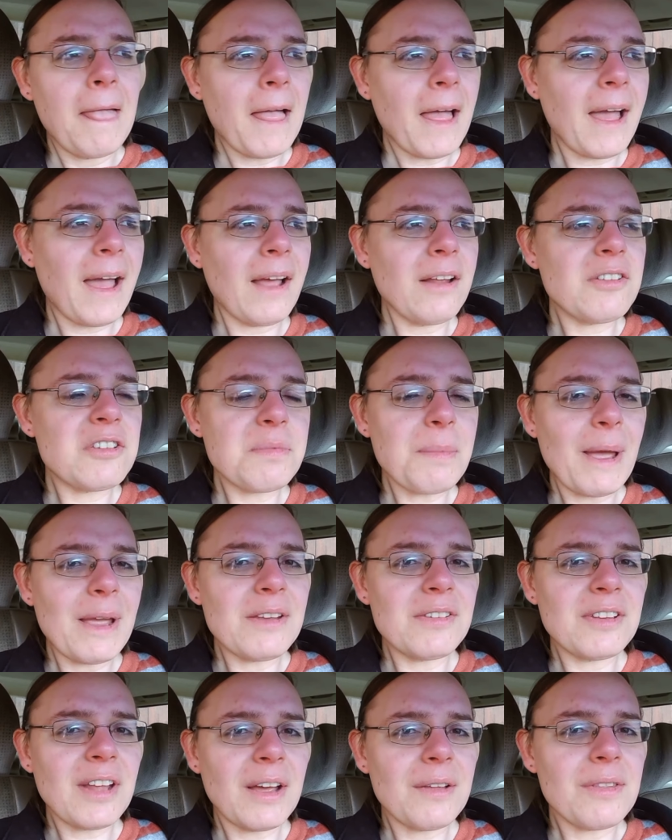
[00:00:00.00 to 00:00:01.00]
I had
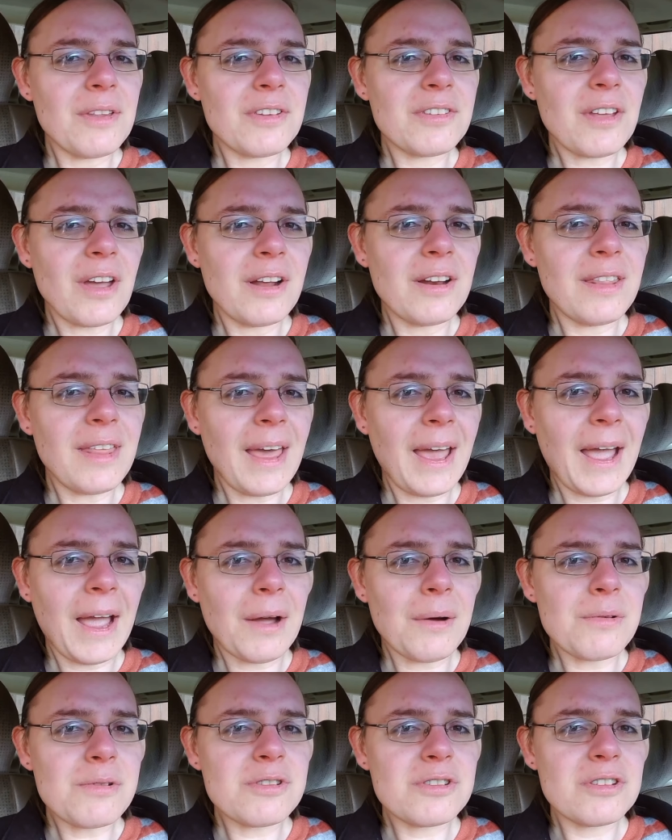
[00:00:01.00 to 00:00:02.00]
space down the side of the
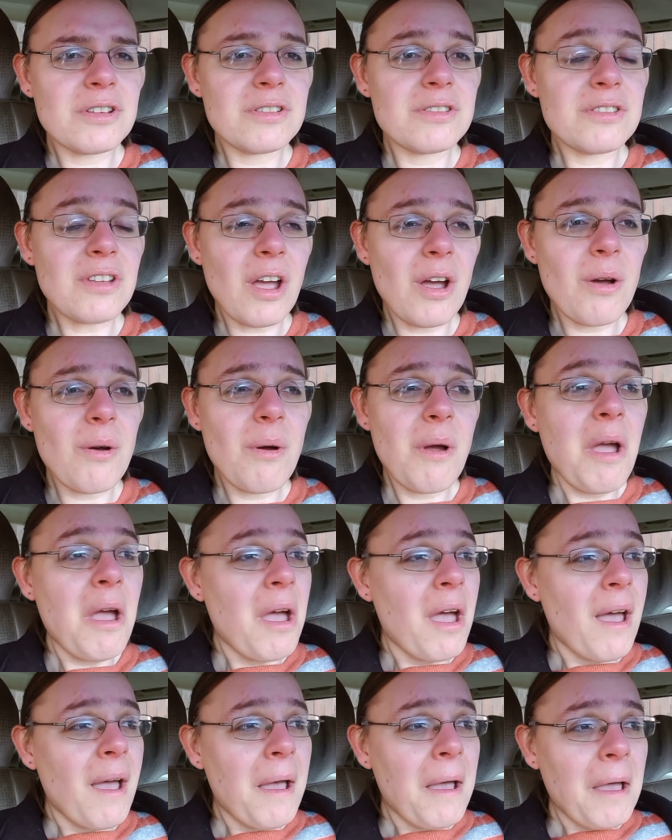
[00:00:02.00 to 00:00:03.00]
house, so
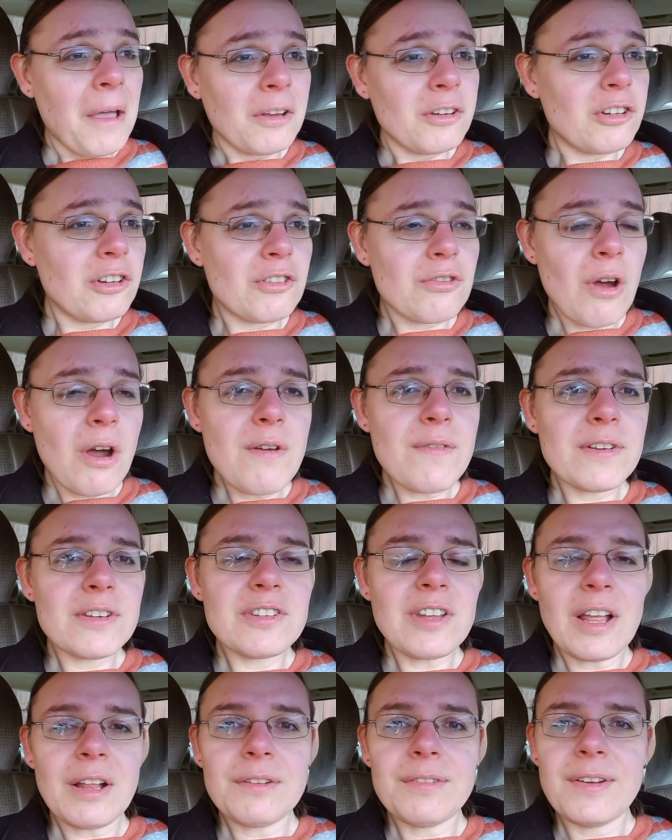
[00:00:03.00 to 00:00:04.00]
she drove
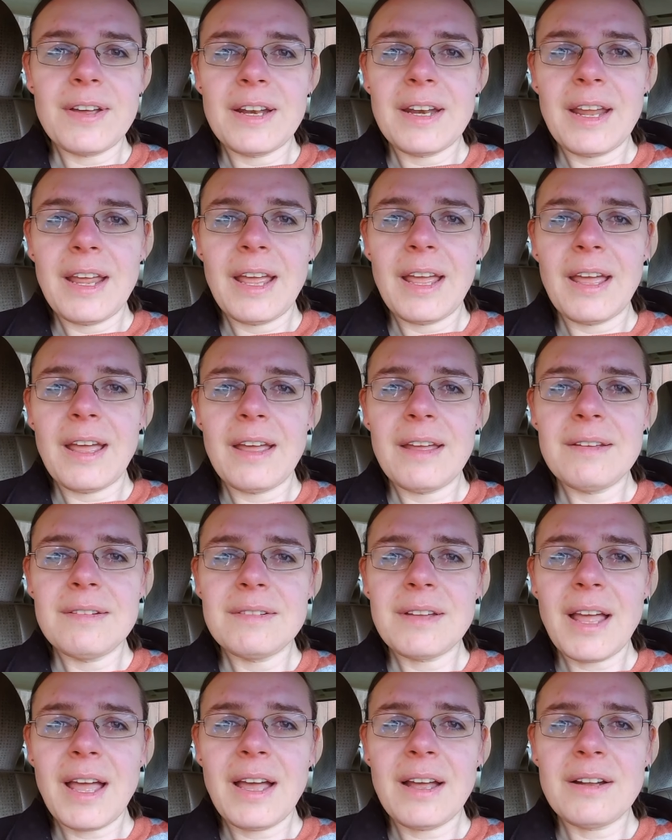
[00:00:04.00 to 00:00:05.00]
herself in here,
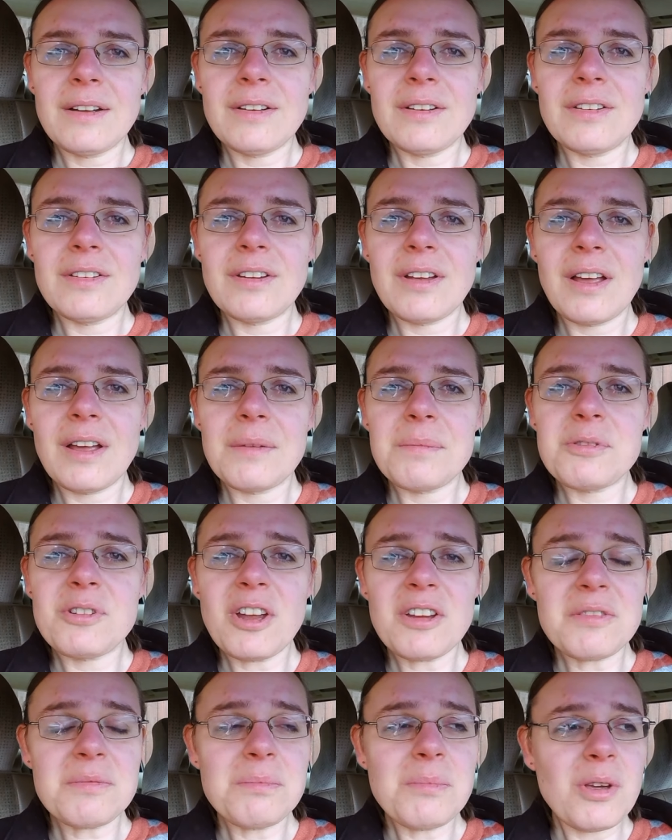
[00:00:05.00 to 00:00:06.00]
and
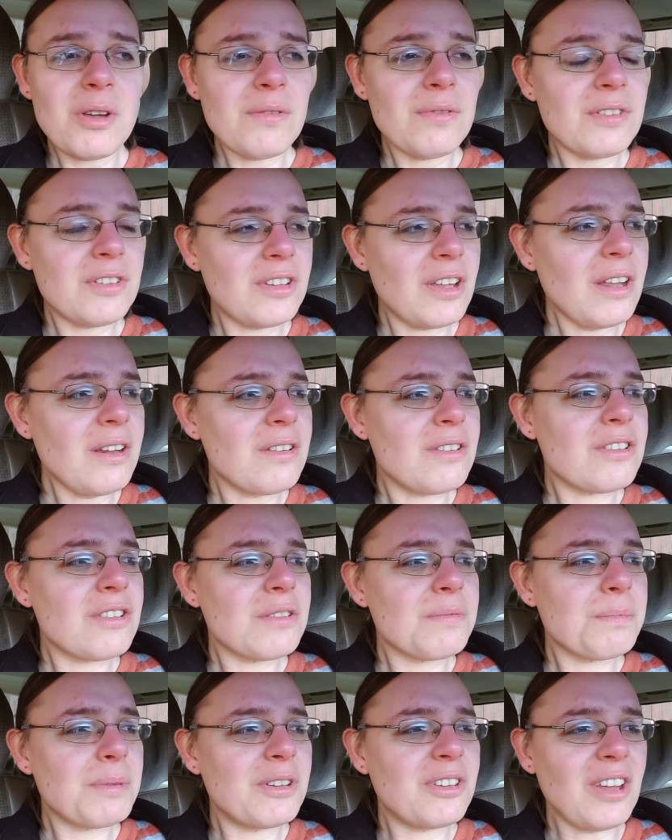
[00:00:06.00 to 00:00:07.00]
she hasn't moved
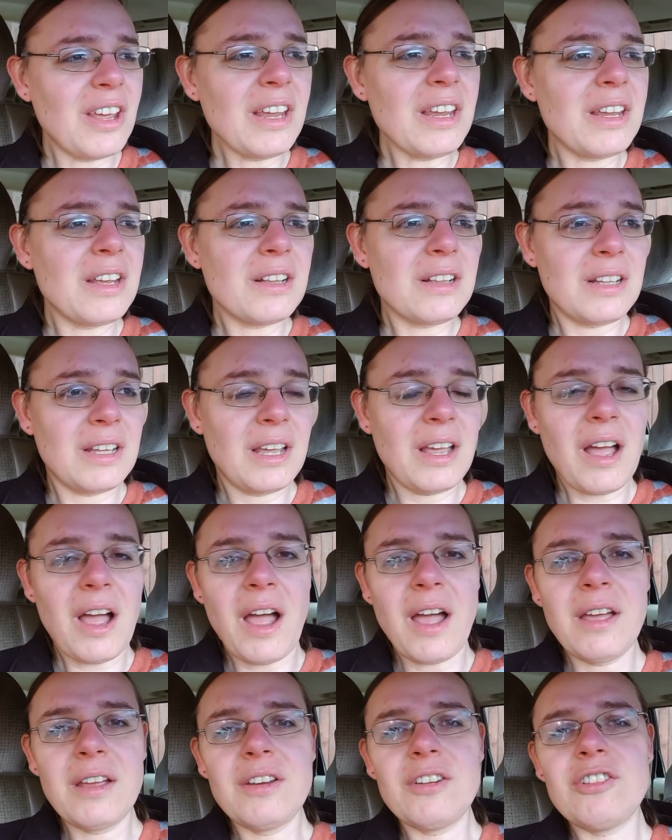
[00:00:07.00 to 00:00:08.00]
since. Particularly,
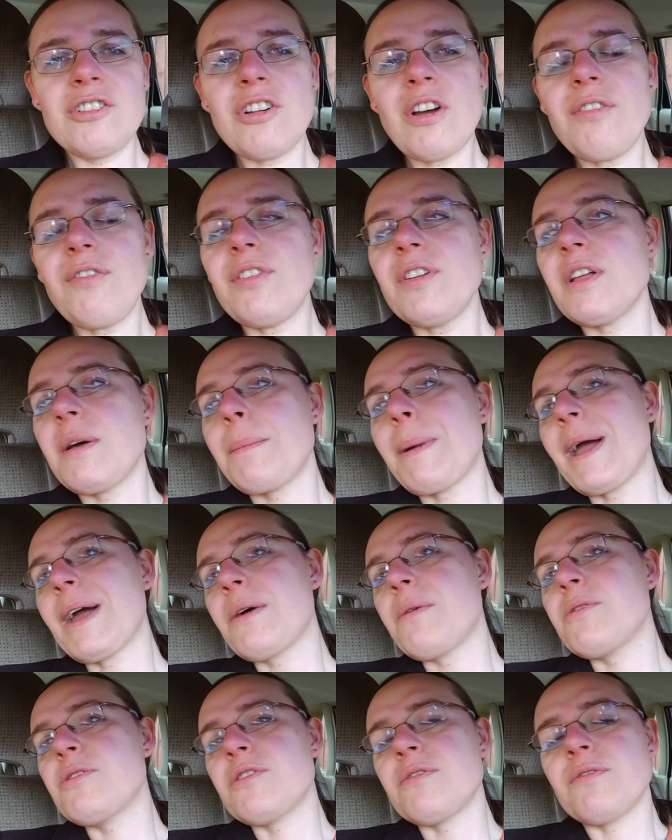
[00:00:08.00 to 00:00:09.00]
I shuffle her
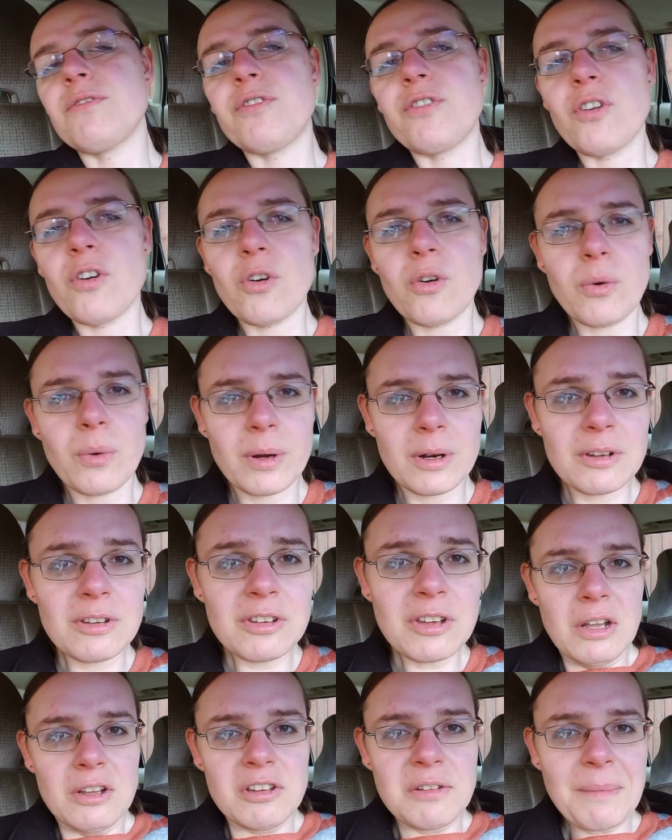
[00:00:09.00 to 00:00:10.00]
backwards and
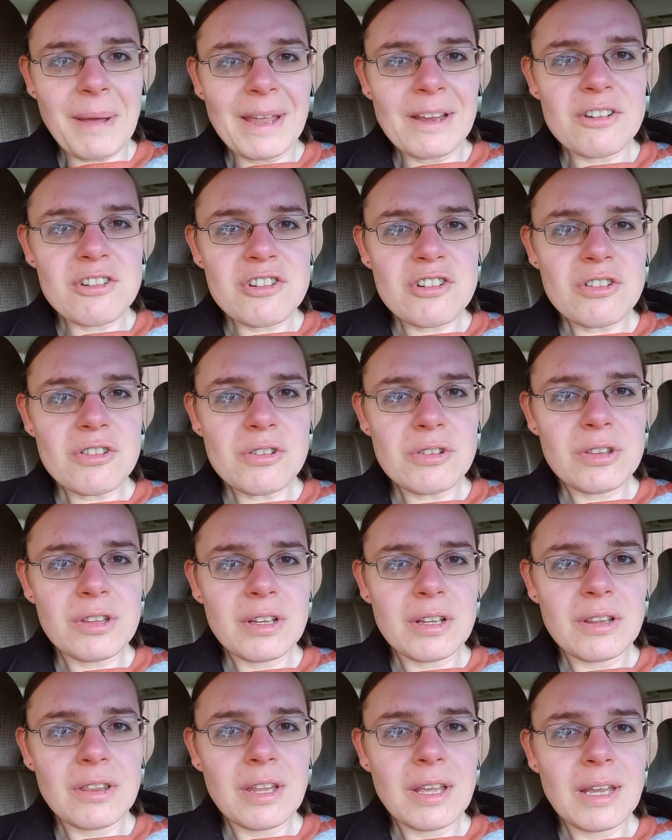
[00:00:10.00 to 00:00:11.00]
forwards to make sure
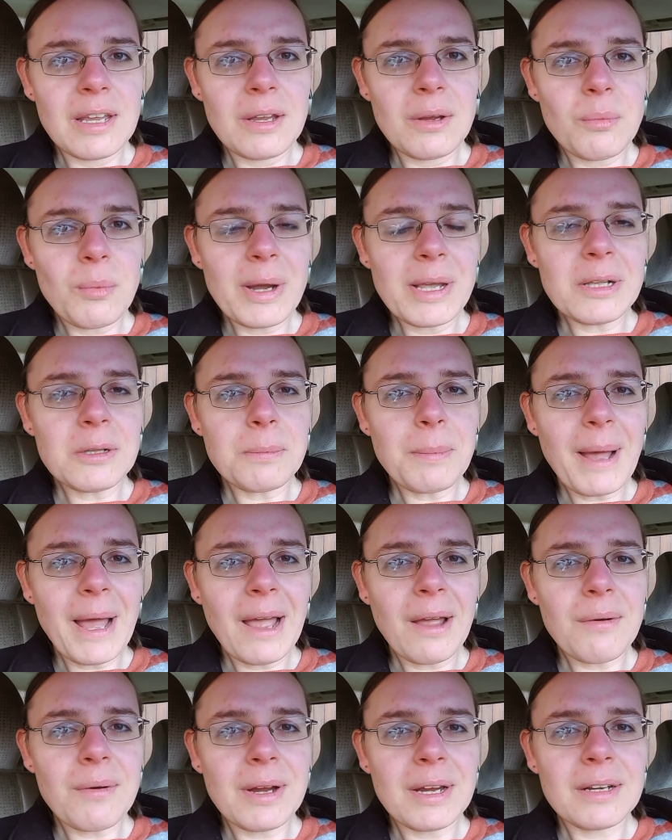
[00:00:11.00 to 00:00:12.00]
that the wheel
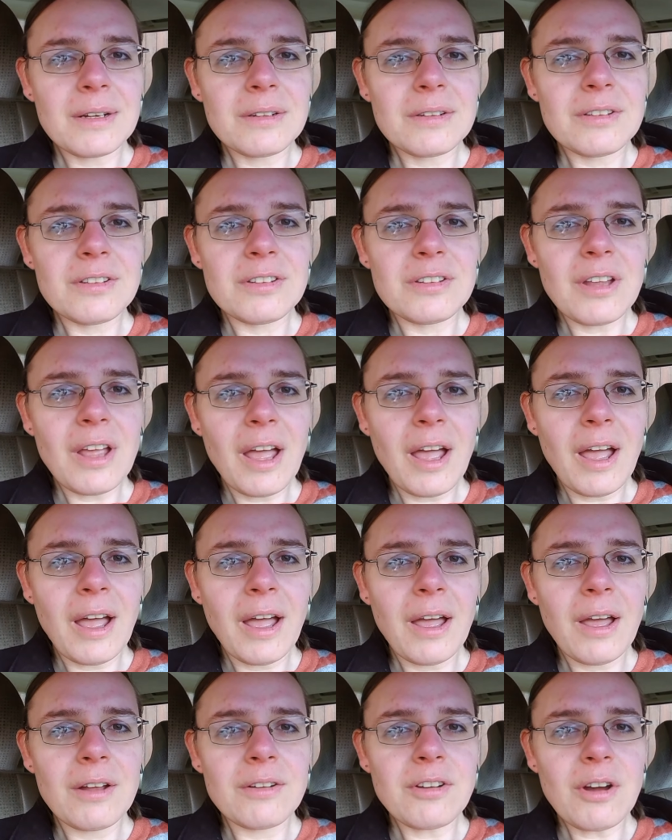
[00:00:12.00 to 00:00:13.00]
bearings
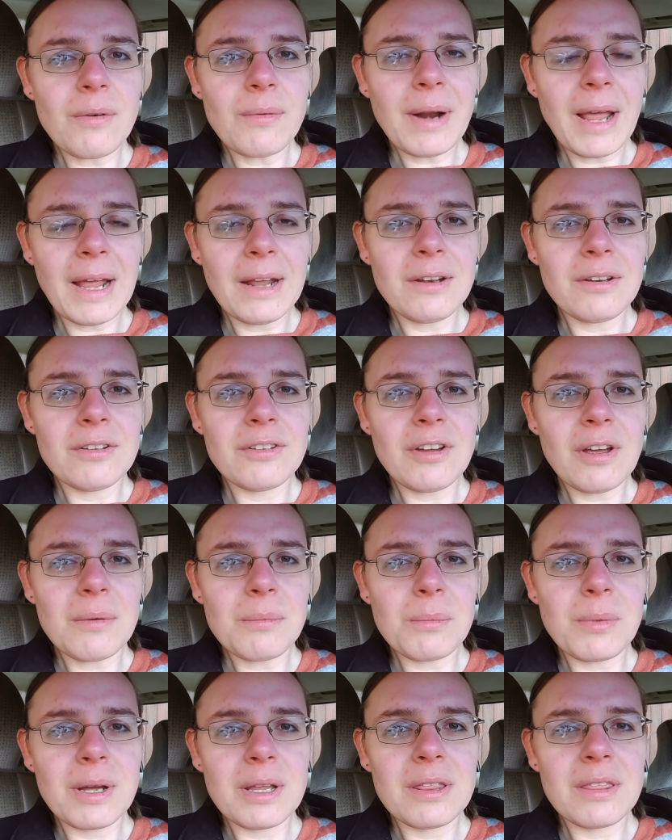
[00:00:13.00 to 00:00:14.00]
don't end
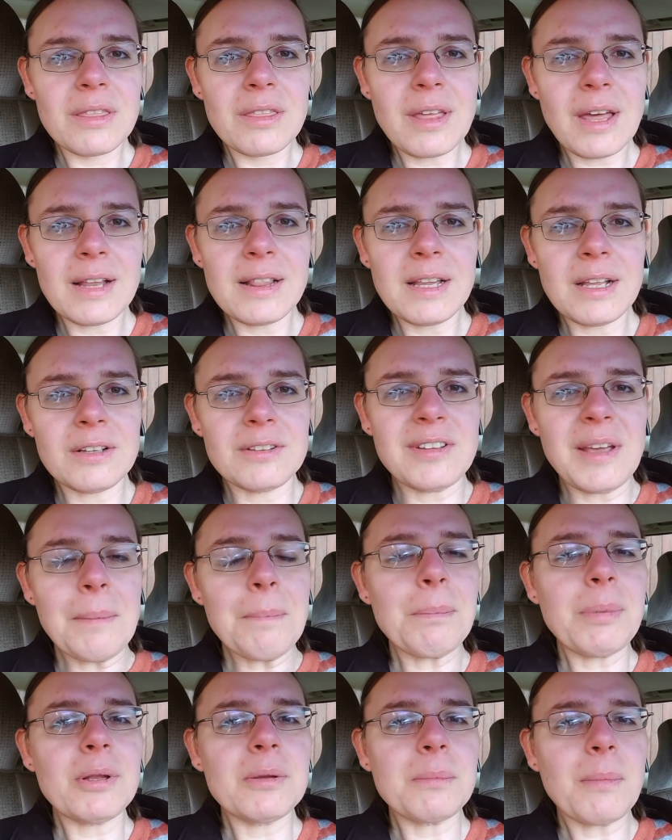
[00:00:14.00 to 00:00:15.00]
up with little
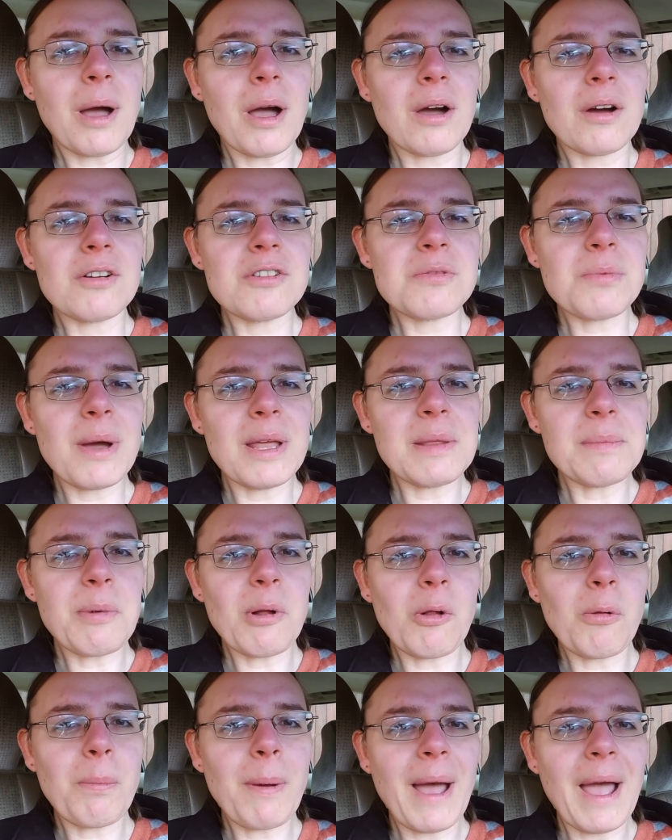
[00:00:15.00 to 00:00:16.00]
dimple marks where the
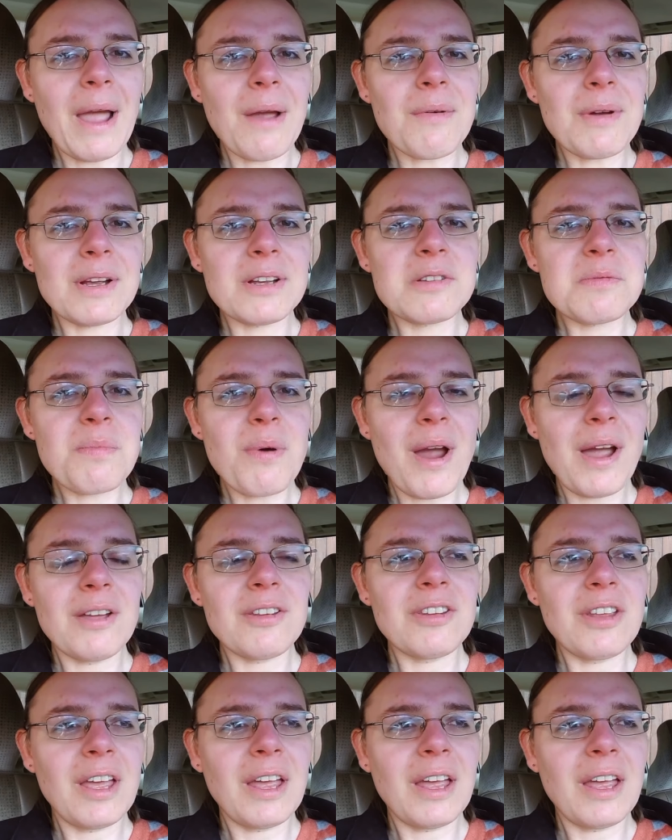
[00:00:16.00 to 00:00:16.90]
ball bearings press